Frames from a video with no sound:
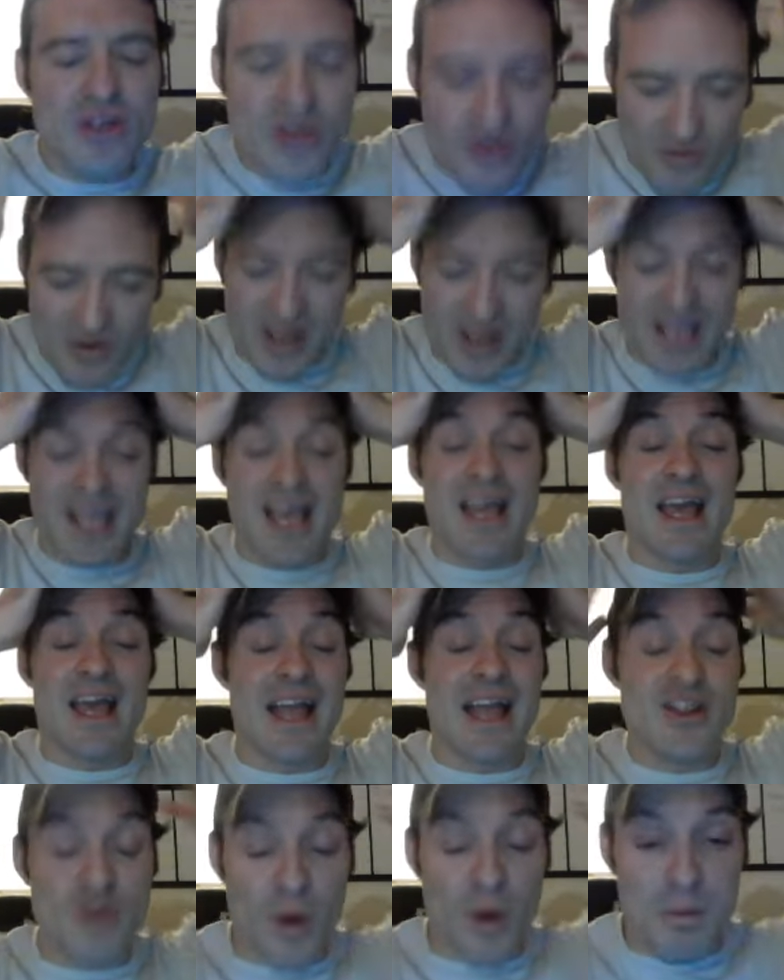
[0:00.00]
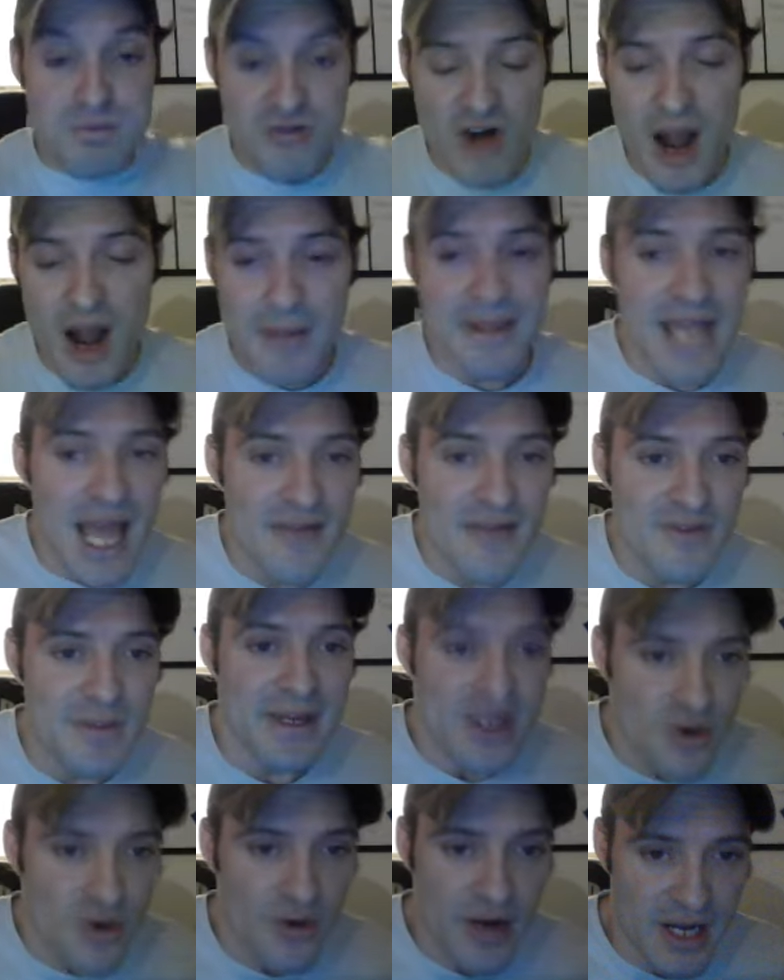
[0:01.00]
3, and you'll probably have him
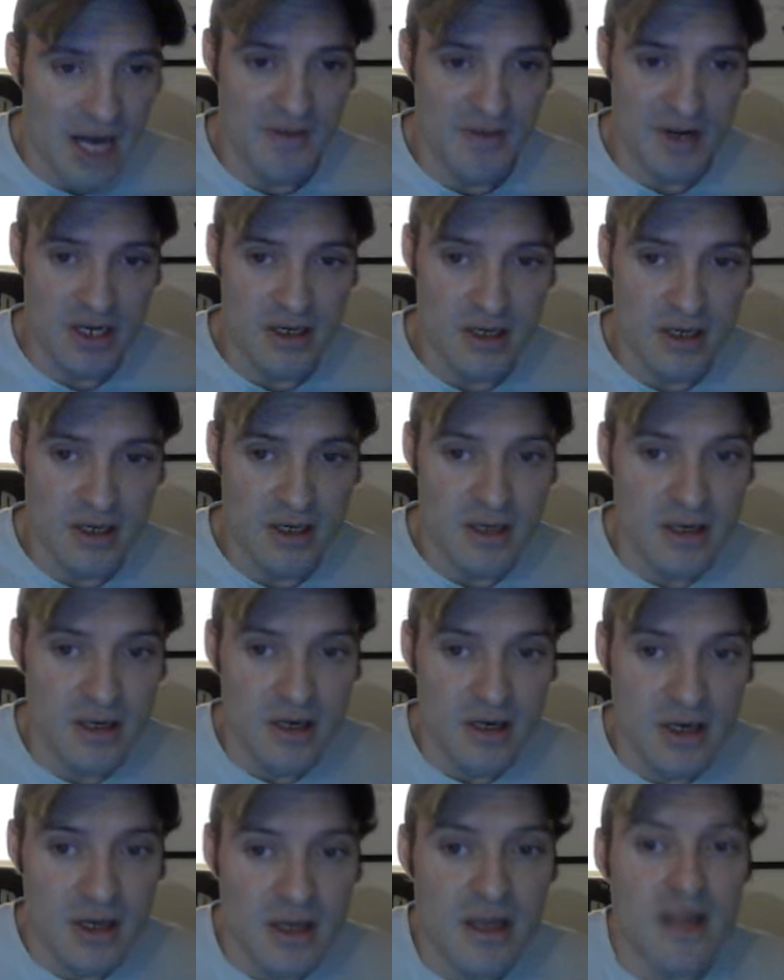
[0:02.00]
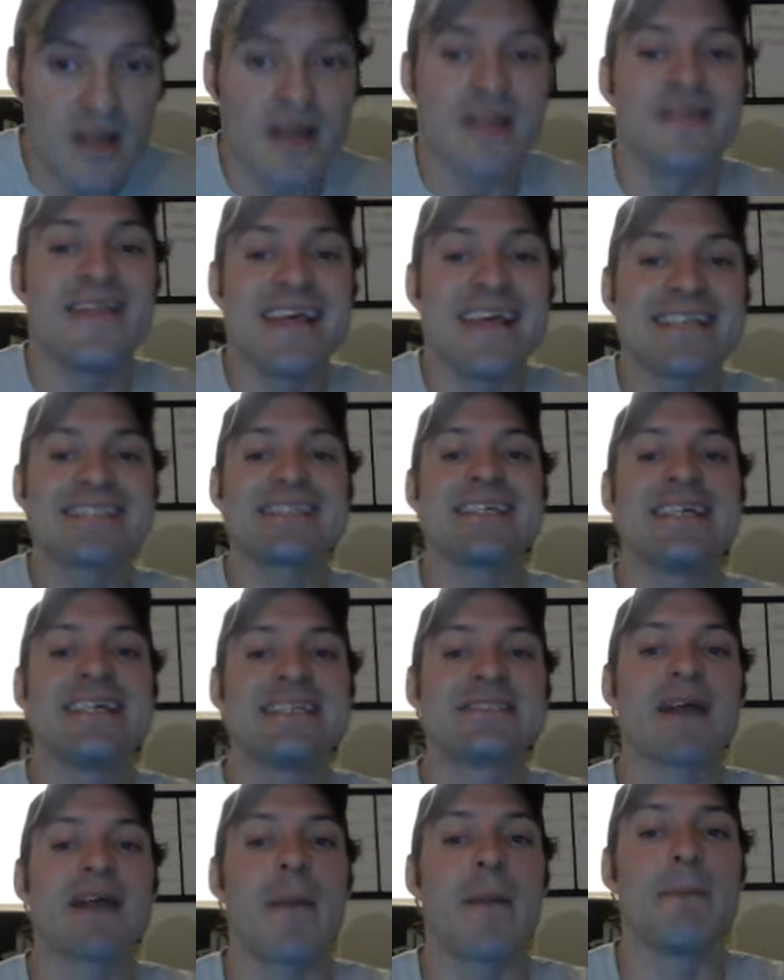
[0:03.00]
ignoring cover. This
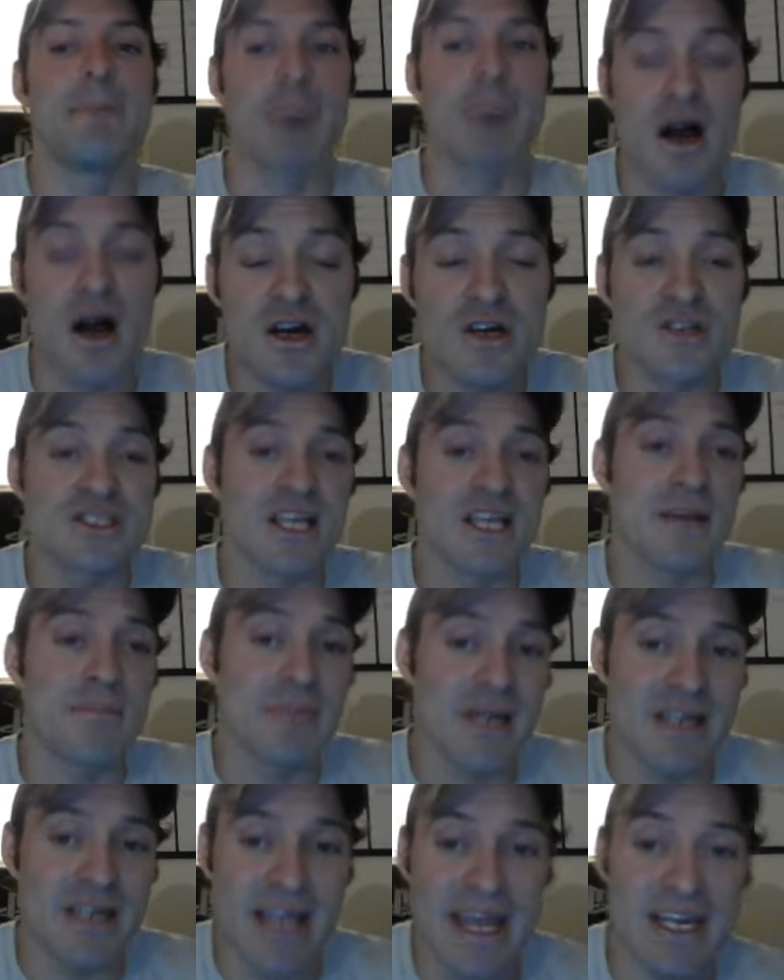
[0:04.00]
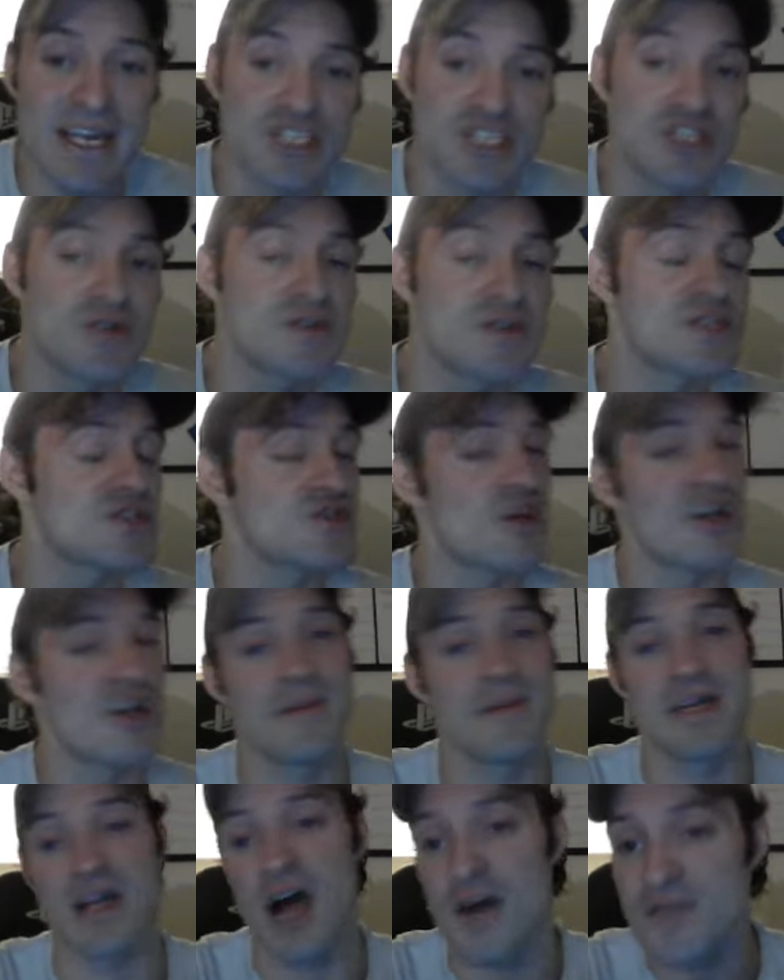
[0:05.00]
is bonkers and bananas. You can start him
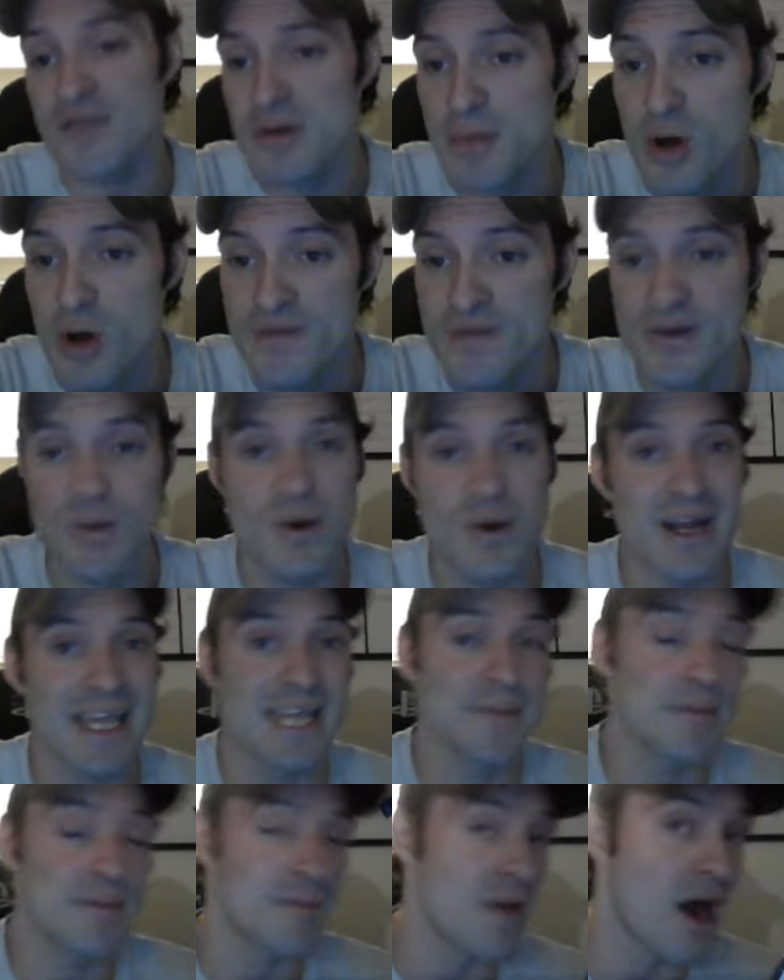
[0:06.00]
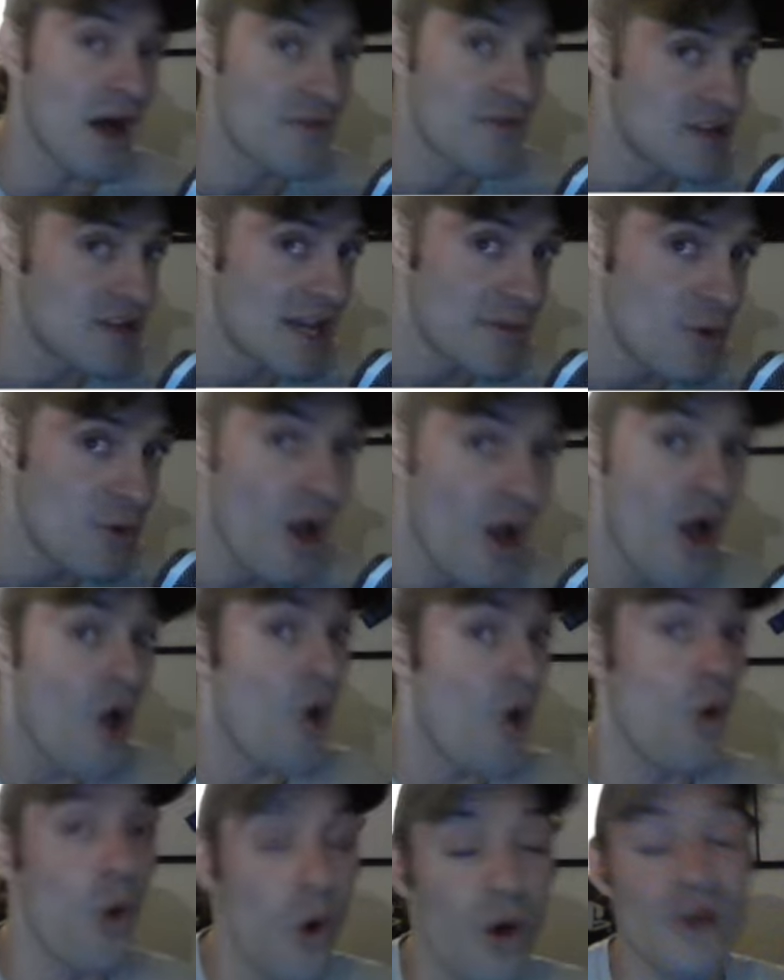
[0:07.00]
in hover mode if you want to keep him on the table,
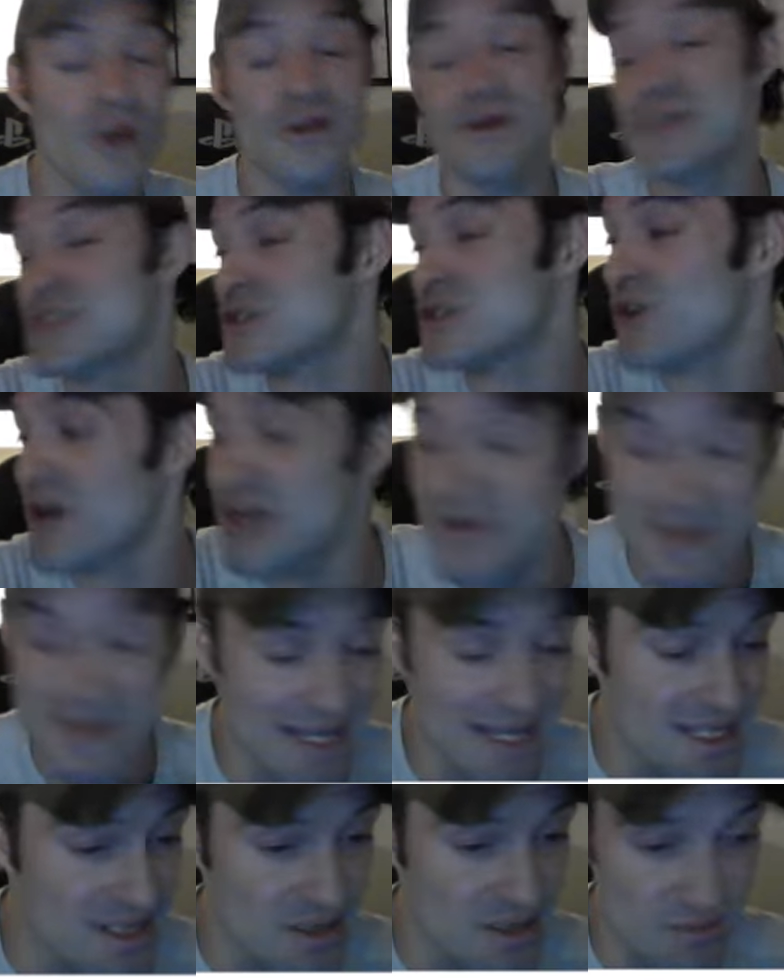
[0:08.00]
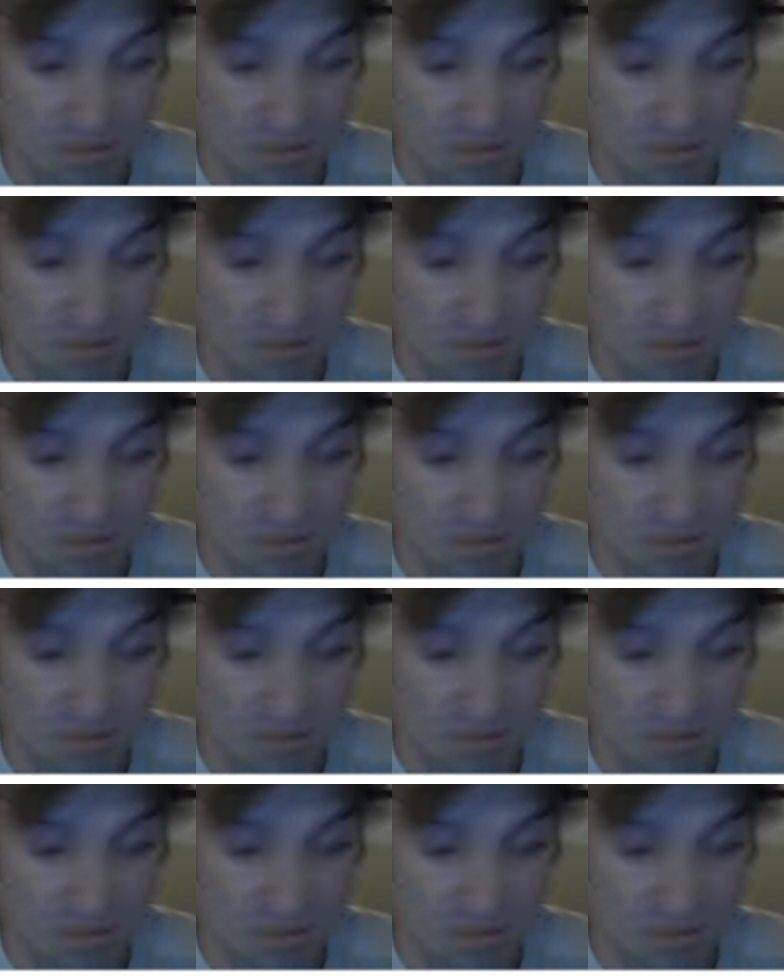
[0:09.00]
or you can start him in